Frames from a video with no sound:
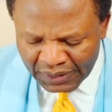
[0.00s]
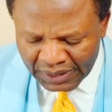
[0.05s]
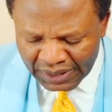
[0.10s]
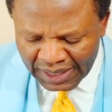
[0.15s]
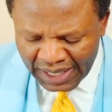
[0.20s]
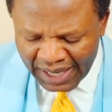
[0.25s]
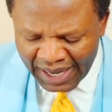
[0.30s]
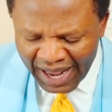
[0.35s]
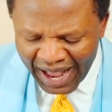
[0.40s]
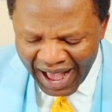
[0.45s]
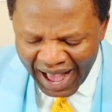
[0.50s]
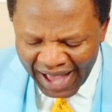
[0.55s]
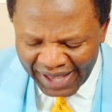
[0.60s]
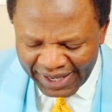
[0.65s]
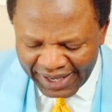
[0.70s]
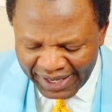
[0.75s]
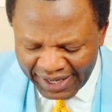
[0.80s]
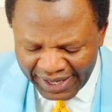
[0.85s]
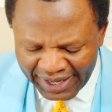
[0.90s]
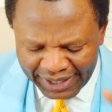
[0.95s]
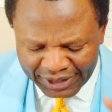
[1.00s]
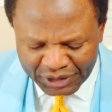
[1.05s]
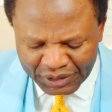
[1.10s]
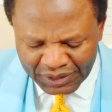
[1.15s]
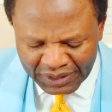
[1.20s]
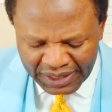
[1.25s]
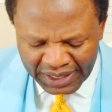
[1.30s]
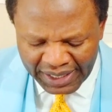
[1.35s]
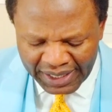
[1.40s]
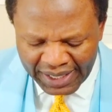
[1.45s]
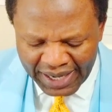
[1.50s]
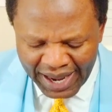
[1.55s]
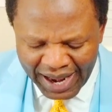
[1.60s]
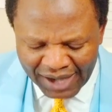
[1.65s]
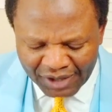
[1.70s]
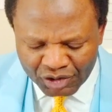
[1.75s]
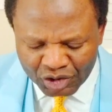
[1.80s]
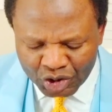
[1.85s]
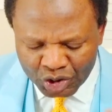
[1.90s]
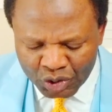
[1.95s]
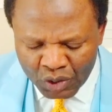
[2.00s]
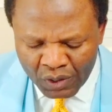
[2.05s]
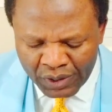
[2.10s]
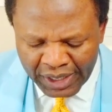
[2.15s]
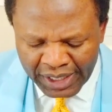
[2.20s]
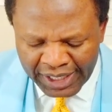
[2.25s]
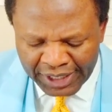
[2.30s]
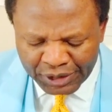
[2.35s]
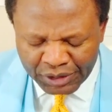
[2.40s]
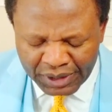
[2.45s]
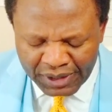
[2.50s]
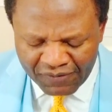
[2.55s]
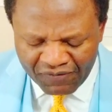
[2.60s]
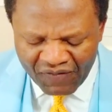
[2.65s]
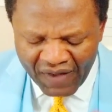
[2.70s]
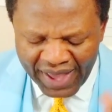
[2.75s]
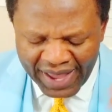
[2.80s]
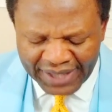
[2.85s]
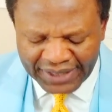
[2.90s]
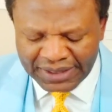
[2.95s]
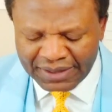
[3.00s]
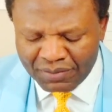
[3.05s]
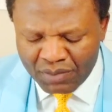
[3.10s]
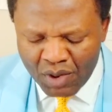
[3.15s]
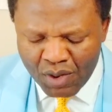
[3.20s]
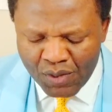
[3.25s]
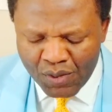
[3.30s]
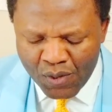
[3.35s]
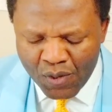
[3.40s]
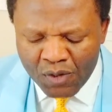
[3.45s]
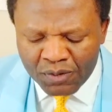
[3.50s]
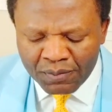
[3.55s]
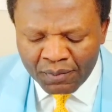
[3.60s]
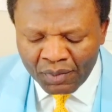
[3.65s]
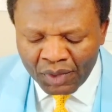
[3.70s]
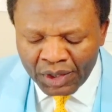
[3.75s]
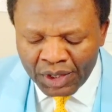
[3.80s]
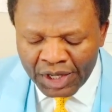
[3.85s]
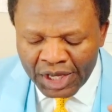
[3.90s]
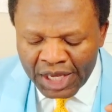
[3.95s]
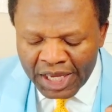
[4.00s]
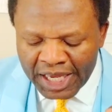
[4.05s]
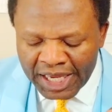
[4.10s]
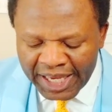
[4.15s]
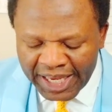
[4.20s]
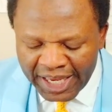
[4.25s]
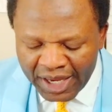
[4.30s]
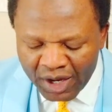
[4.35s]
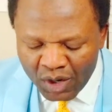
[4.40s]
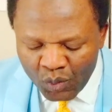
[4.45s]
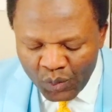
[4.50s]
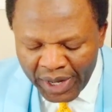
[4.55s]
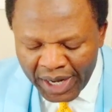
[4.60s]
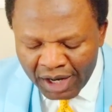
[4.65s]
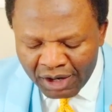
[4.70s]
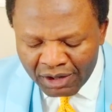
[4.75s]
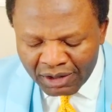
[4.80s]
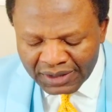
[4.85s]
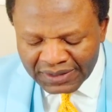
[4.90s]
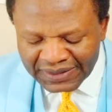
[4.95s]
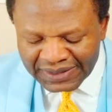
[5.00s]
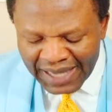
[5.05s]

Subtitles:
that are here today and thrown into the fire tomorrow, he will